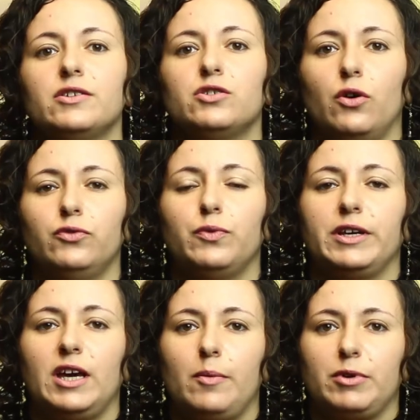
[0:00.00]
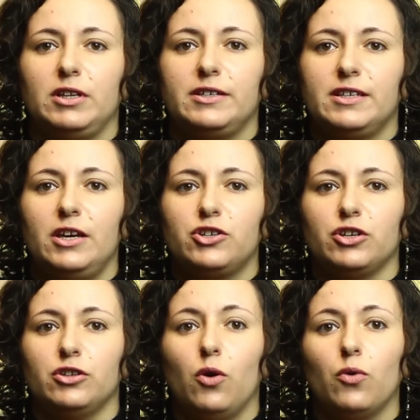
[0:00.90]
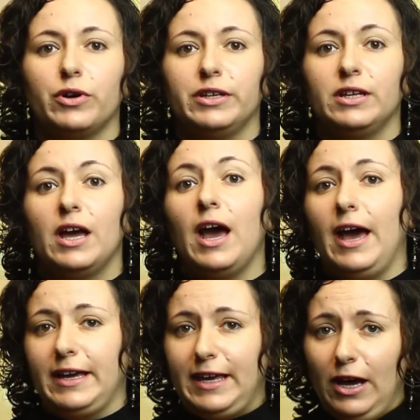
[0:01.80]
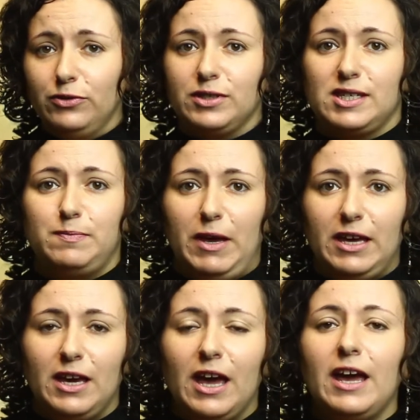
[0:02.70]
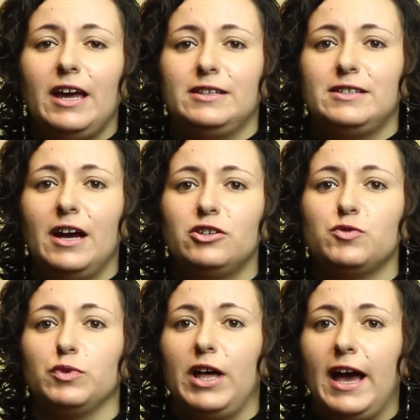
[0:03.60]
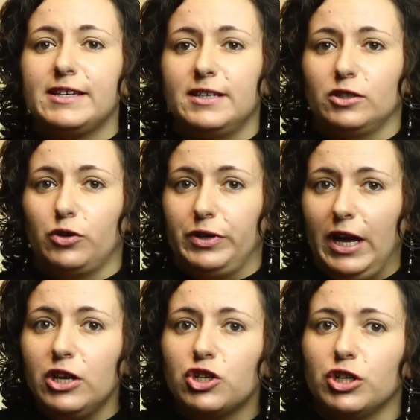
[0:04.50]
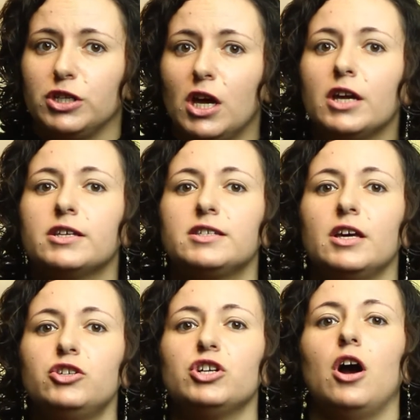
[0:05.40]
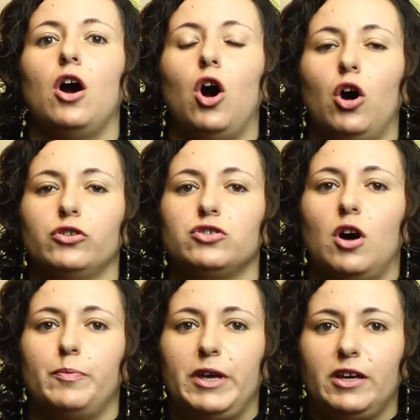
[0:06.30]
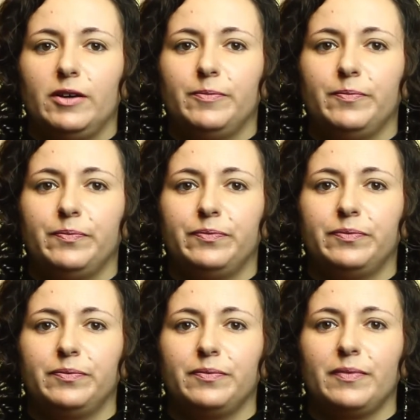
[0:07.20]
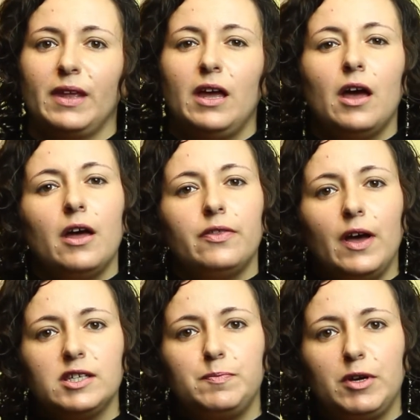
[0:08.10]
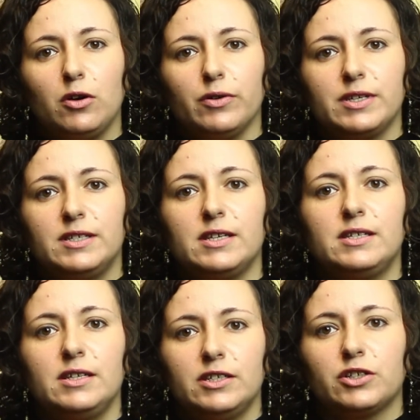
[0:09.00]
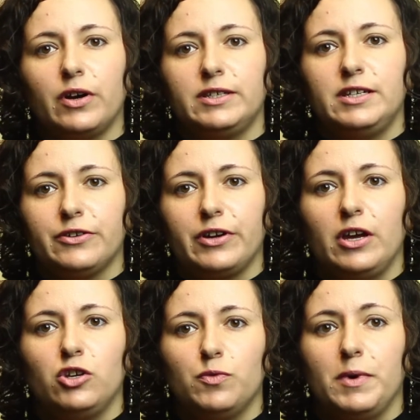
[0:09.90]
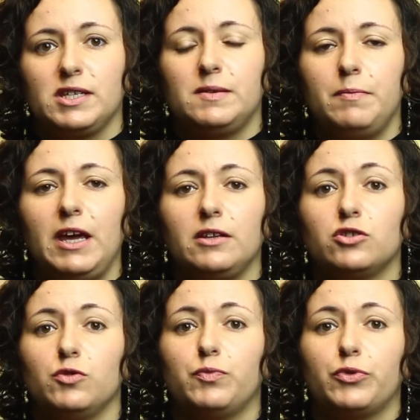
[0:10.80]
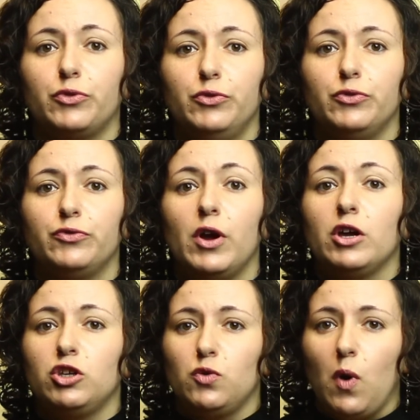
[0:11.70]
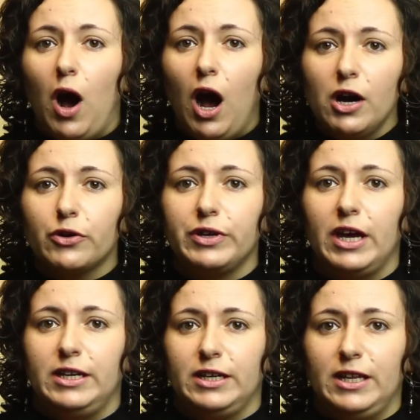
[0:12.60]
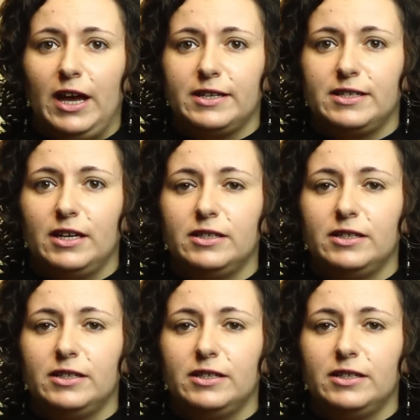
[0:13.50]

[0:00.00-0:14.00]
software capitalization, or in accountant speak, intangible asset creation, such a hot topic? That's because the 6 criteria you must meet to prove you are creating an asset